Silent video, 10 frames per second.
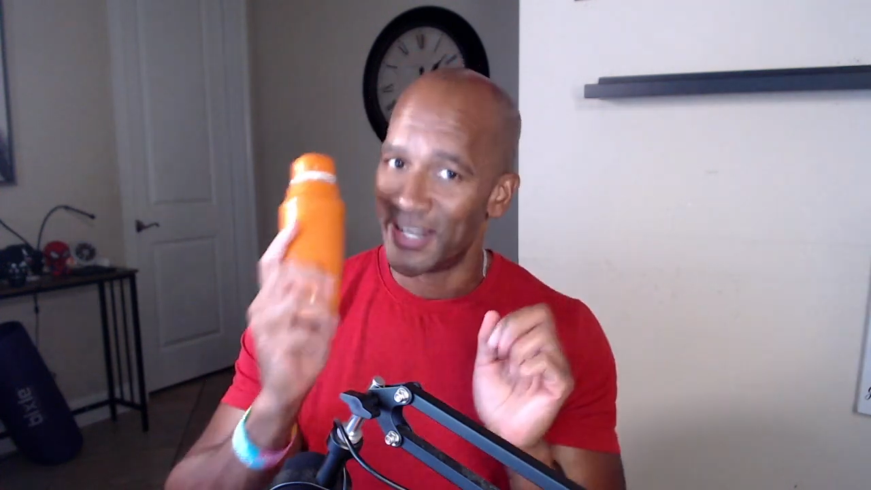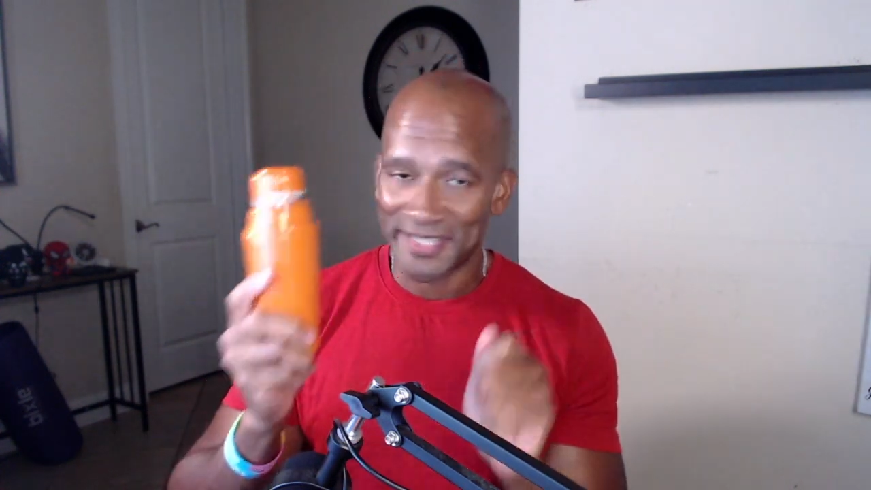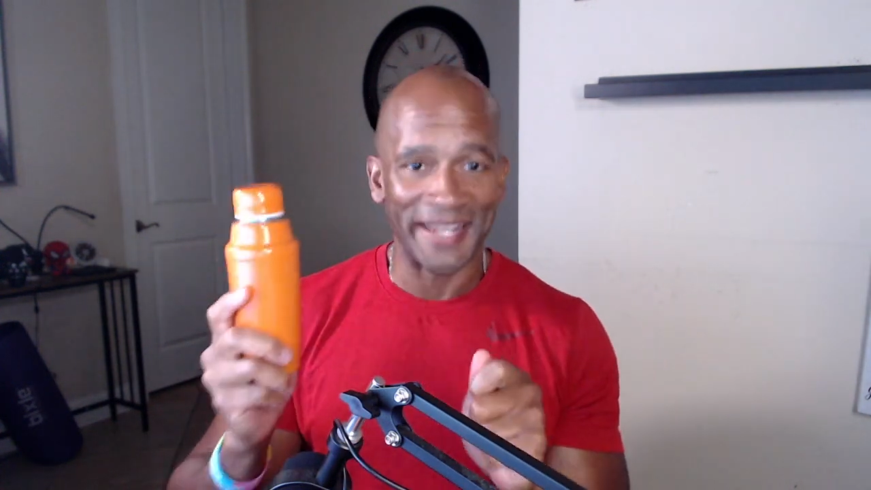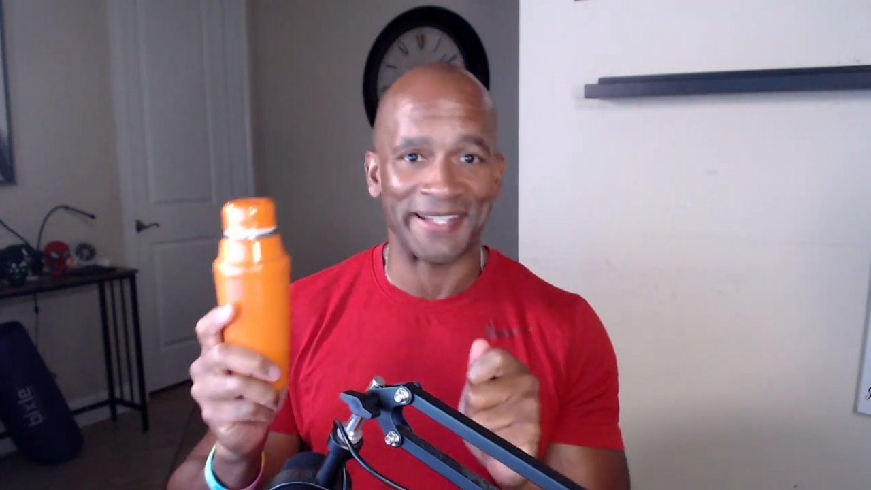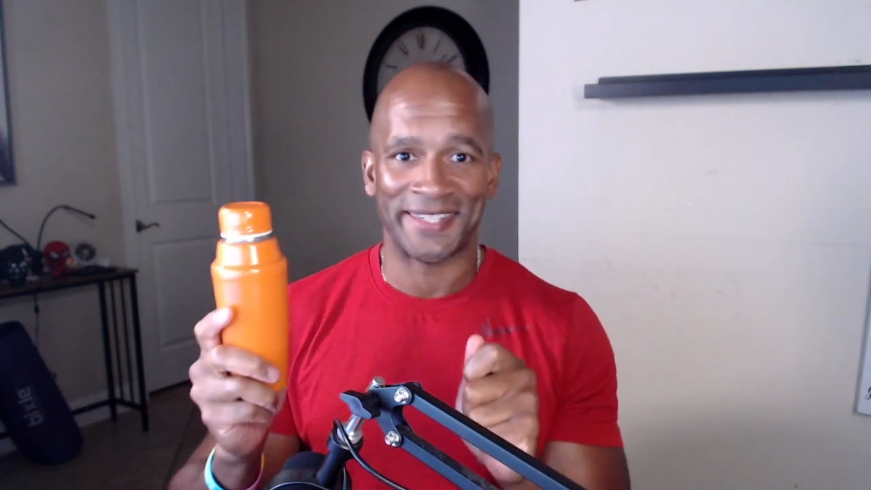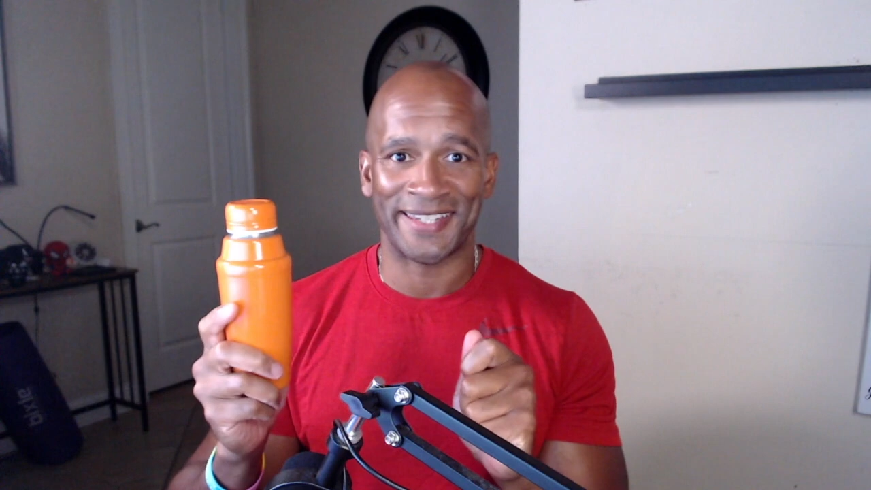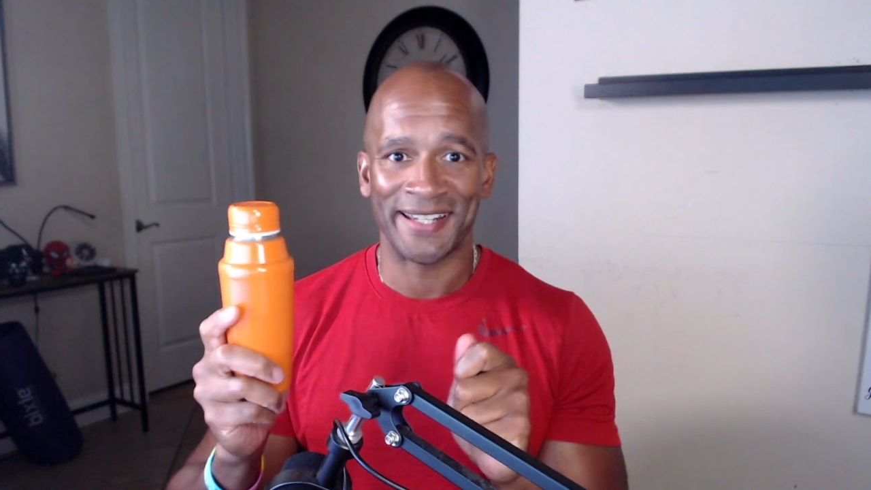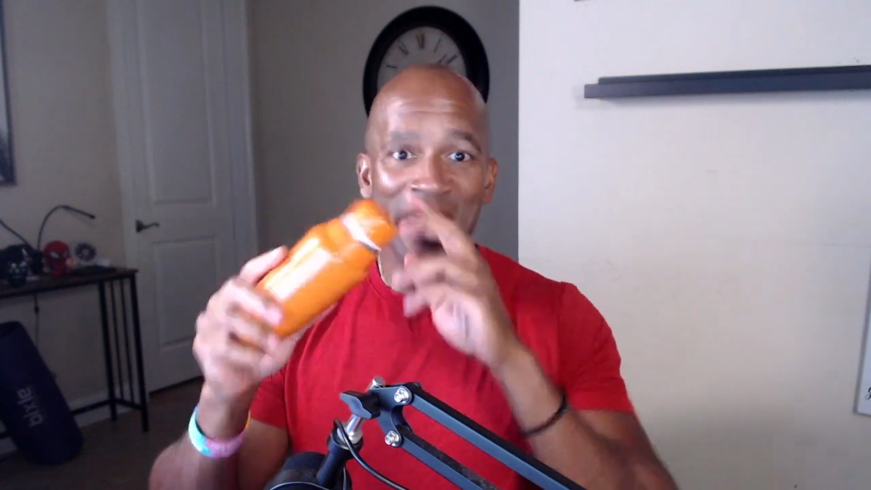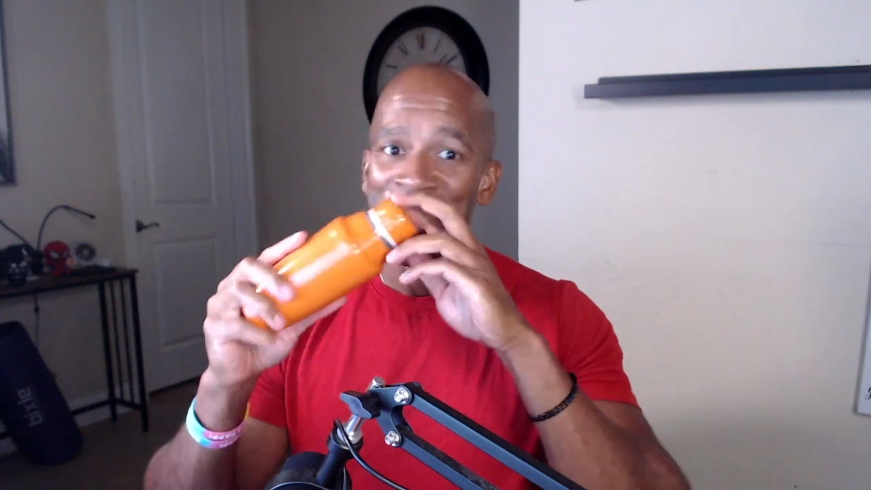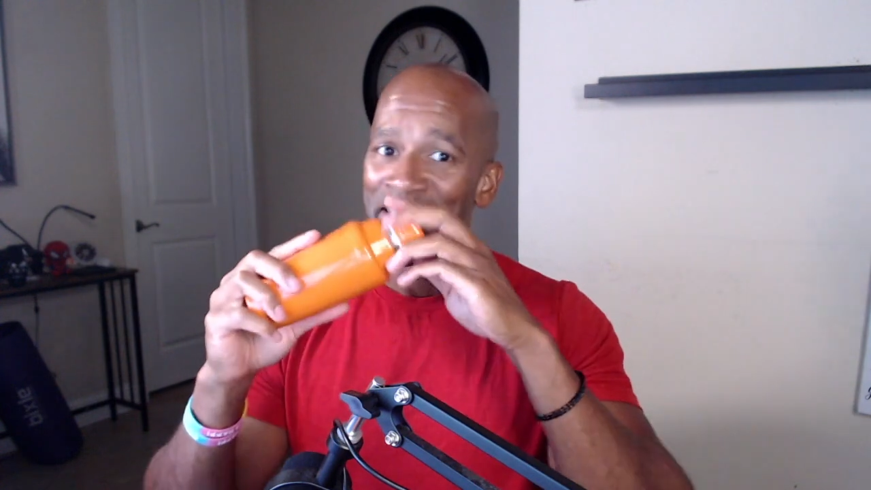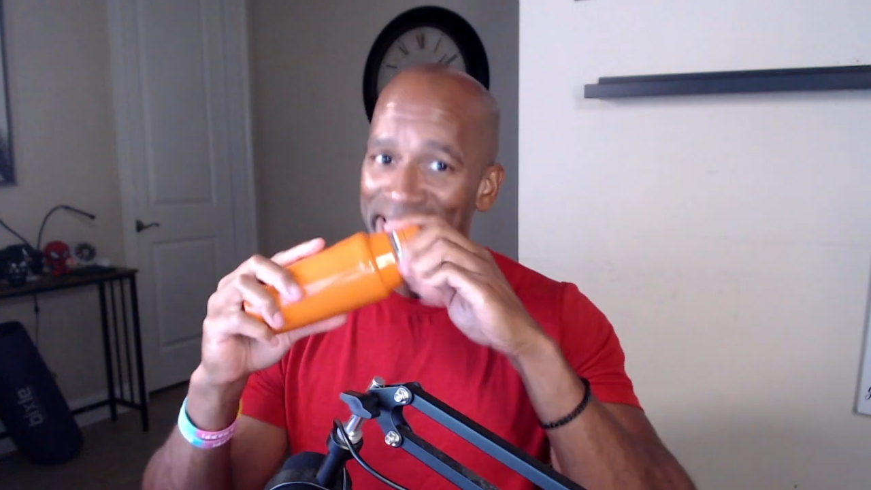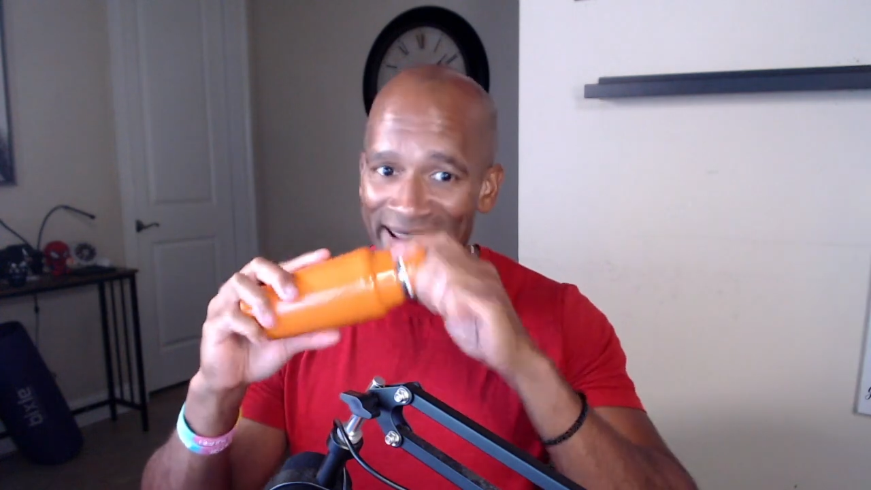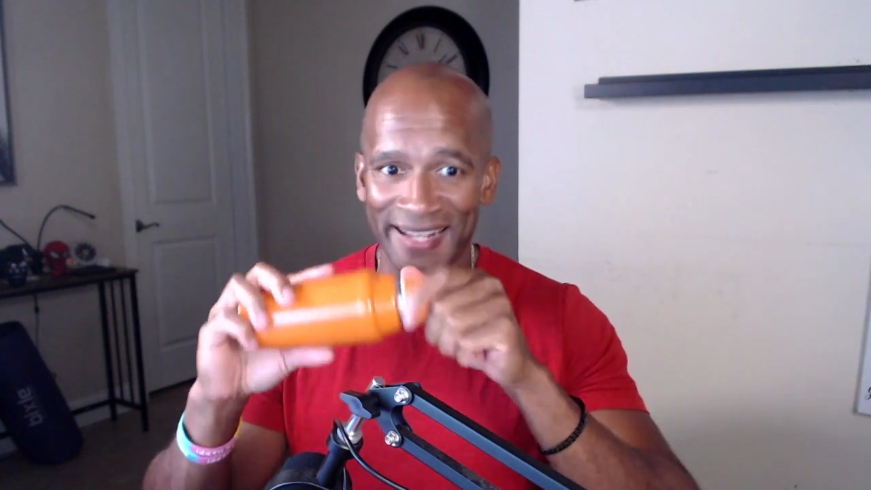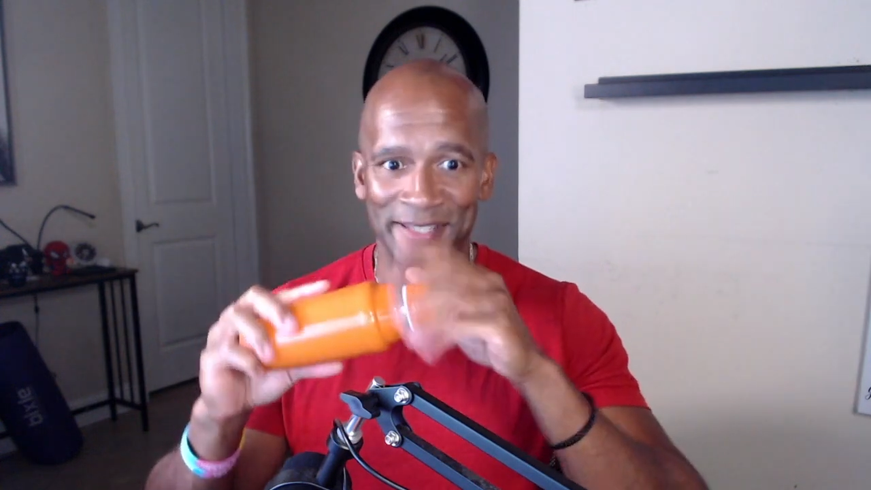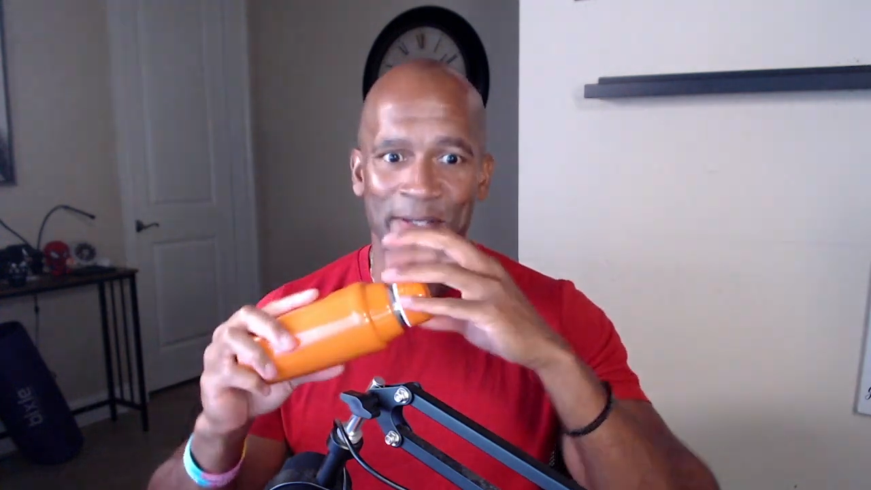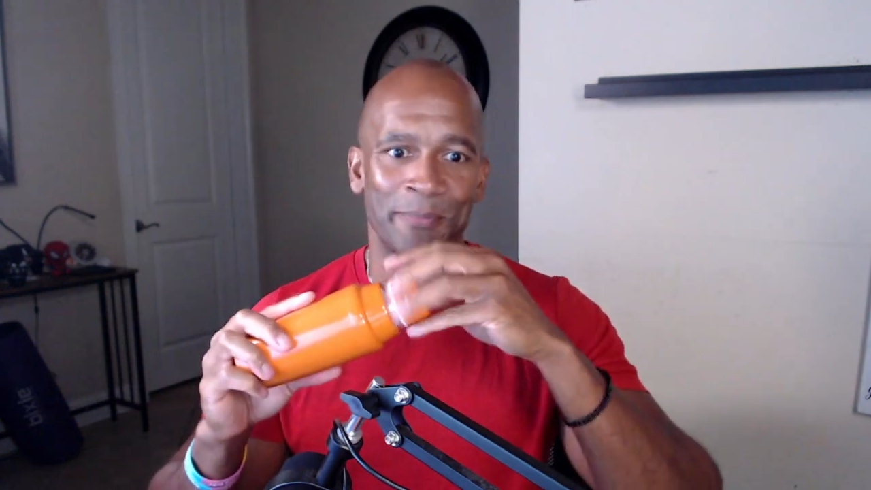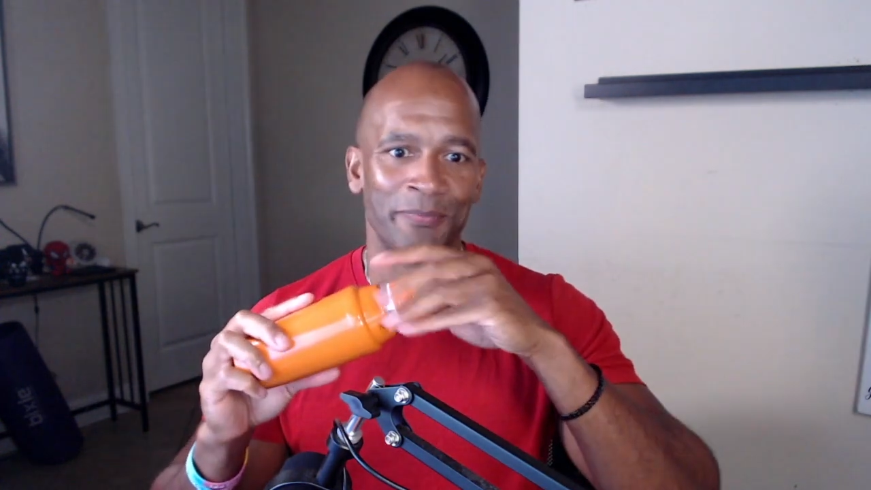taste. The taste.